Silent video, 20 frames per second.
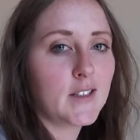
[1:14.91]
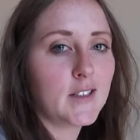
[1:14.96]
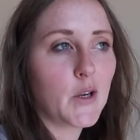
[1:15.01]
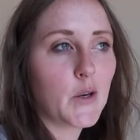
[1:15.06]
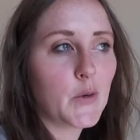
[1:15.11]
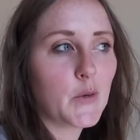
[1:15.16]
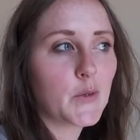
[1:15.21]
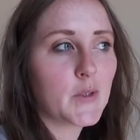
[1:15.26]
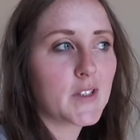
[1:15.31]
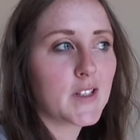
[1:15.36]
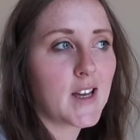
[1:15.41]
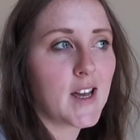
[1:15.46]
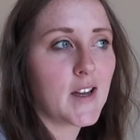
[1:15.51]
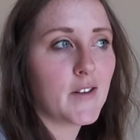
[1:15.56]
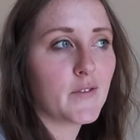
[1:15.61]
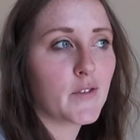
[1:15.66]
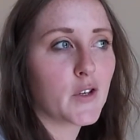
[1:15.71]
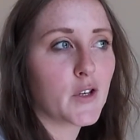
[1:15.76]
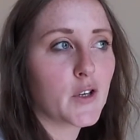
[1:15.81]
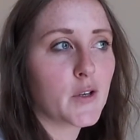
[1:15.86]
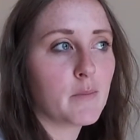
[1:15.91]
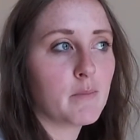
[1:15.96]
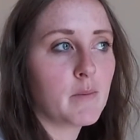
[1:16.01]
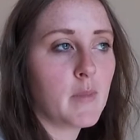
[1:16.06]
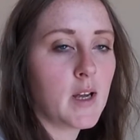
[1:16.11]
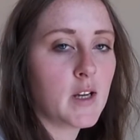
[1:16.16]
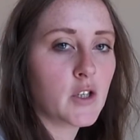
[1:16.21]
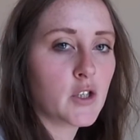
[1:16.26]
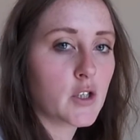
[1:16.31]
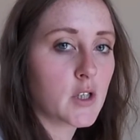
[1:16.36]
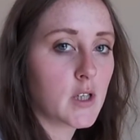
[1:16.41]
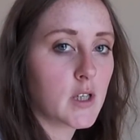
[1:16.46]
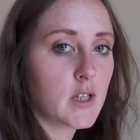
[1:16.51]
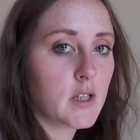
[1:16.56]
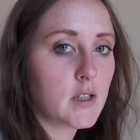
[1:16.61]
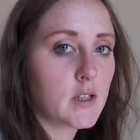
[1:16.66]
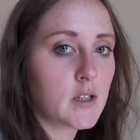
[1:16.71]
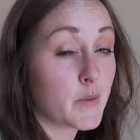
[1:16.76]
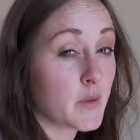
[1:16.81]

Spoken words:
don't ever measure it.